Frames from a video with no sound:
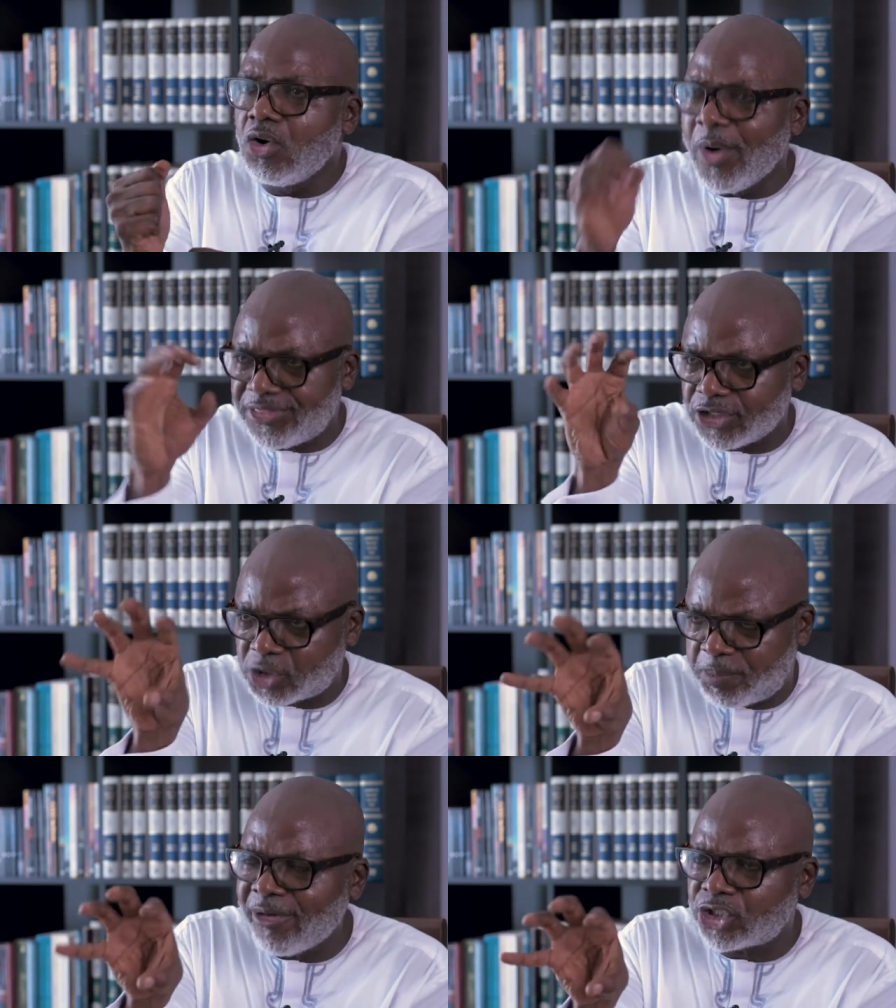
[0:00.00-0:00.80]
with the
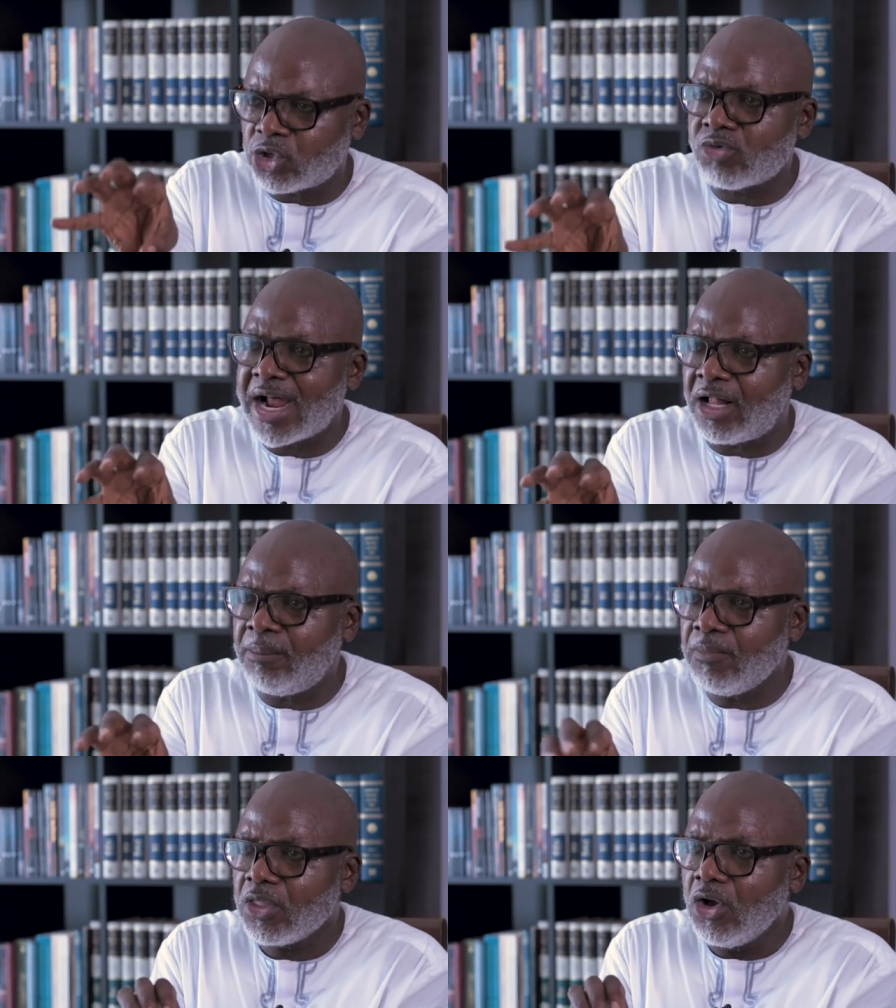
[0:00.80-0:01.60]
spiritual
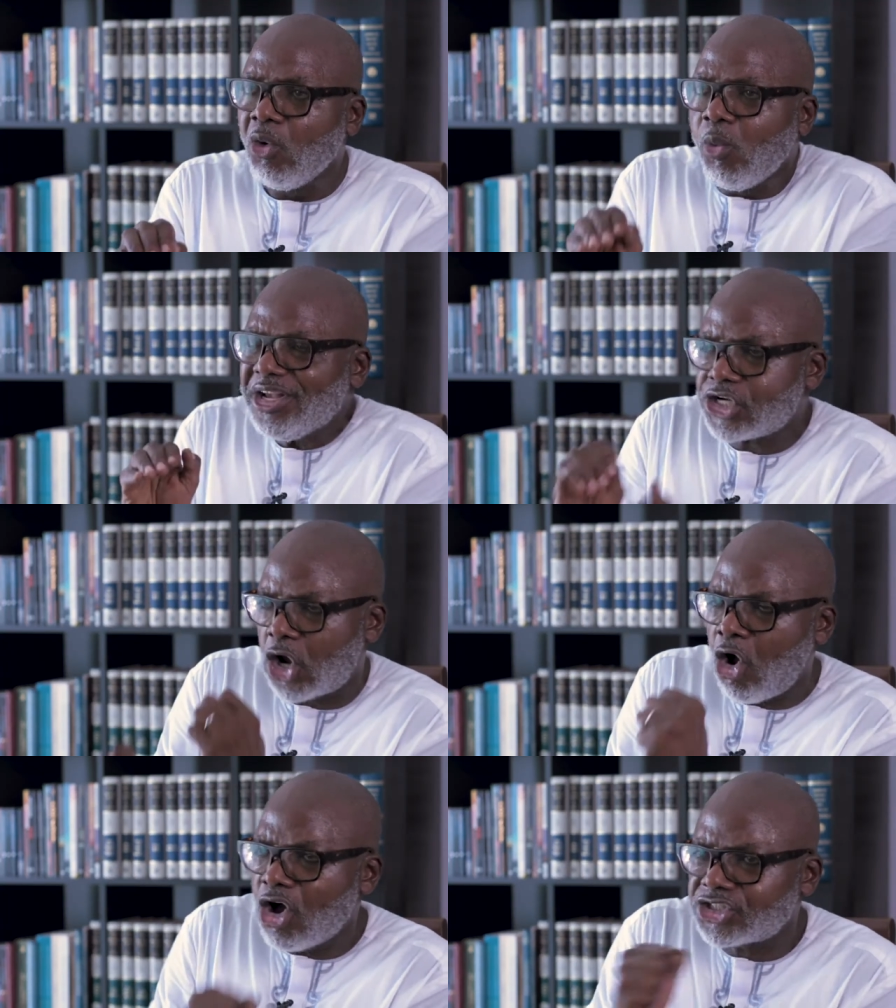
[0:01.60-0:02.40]
realm, which
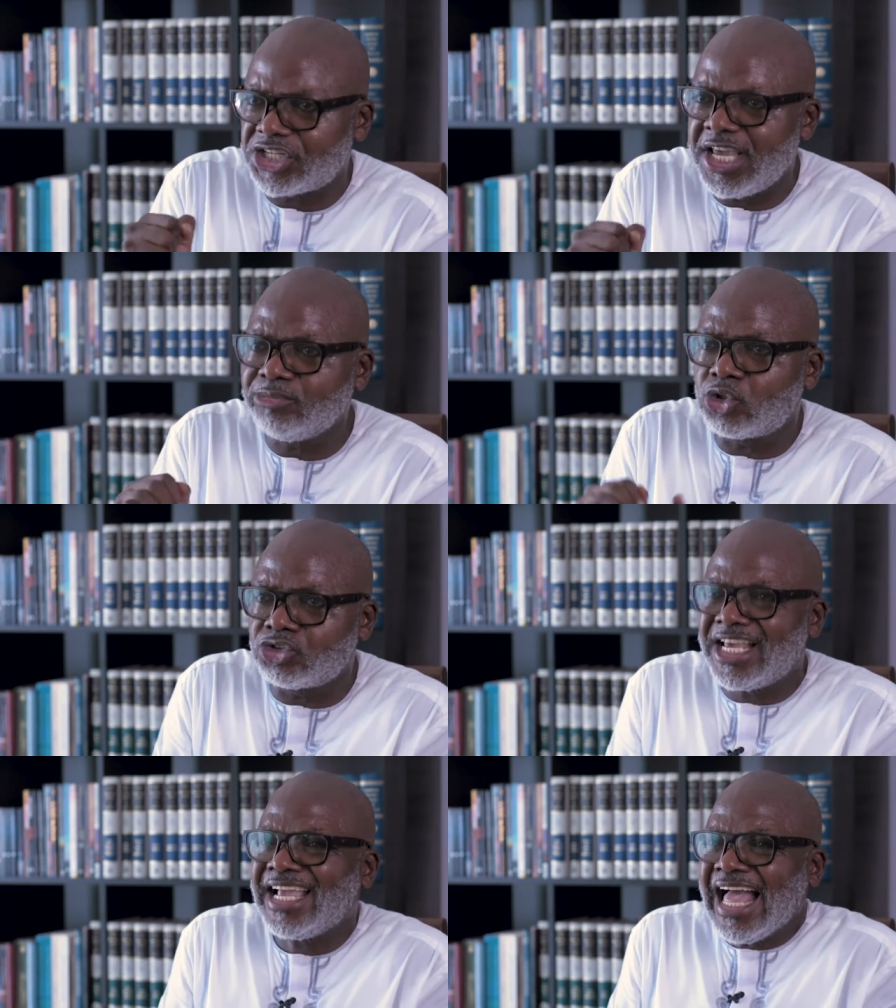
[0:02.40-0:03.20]
caused him to
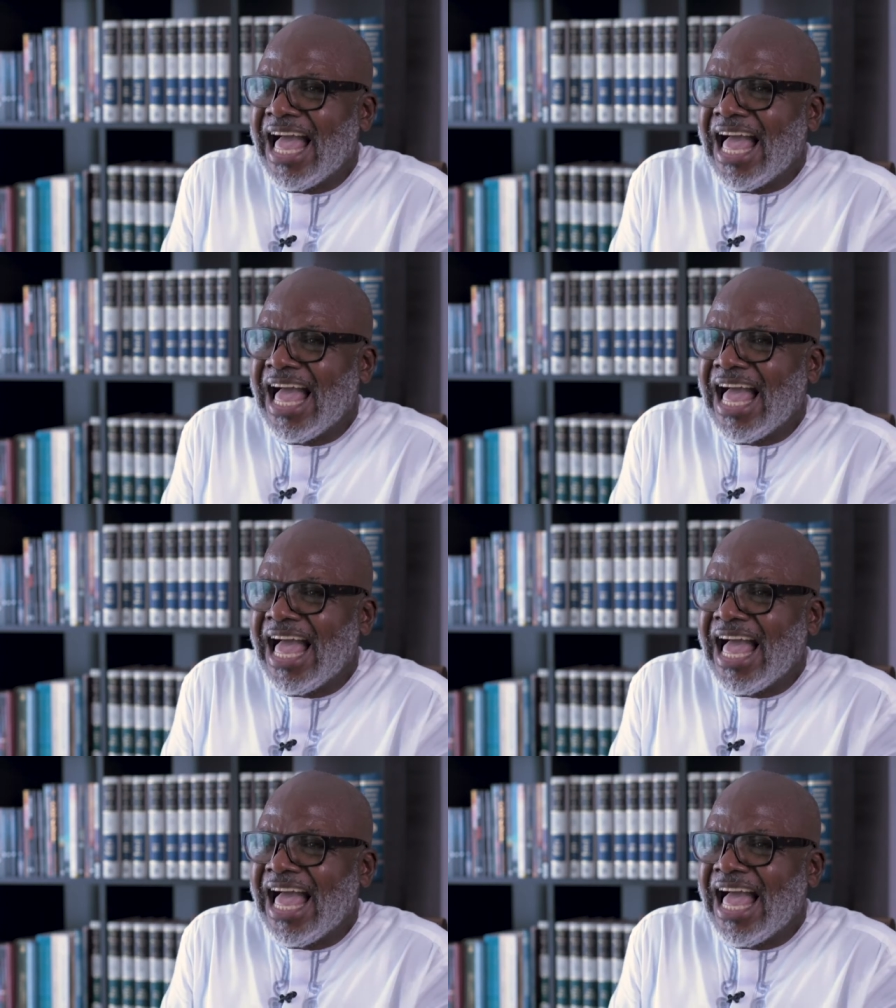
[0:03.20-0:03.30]
take